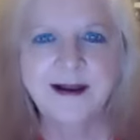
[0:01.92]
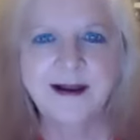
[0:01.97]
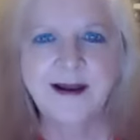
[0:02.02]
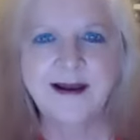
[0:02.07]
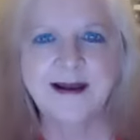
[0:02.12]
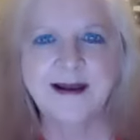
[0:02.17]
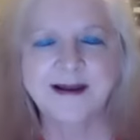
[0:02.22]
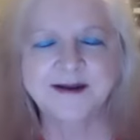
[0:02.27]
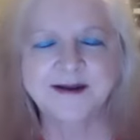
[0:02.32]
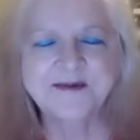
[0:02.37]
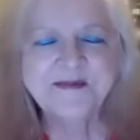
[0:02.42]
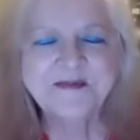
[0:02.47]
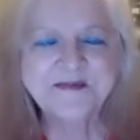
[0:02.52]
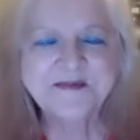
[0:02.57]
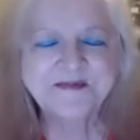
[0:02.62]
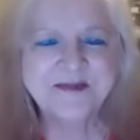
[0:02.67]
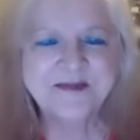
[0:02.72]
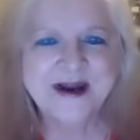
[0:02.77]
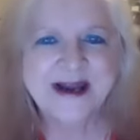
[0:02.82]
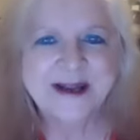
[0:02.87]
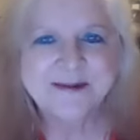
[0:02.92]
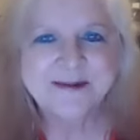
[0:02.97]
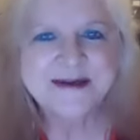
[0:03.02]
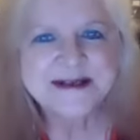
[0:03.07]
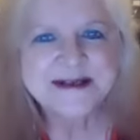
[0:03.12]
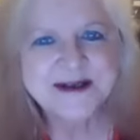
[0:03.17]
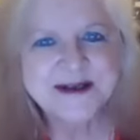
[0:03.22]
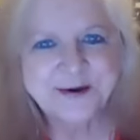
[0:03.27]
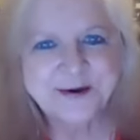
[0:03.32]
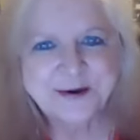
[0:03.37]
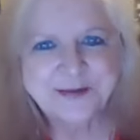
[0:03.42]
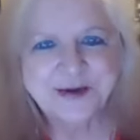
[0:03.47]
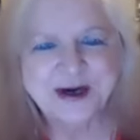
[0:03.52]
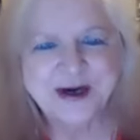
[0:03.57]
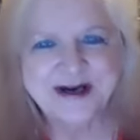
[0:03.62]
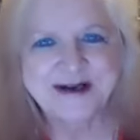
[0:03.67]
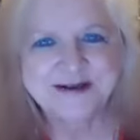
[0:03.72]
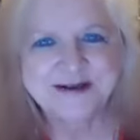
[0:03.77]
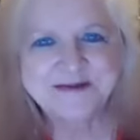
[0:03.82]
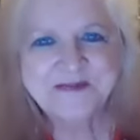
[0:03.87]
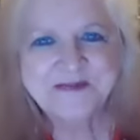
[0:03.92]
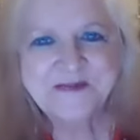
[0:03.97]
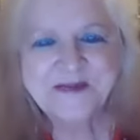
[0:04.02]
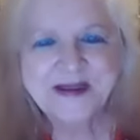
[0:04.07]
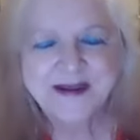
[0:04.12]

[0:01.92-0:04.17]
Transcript: Hi, my name is Browne,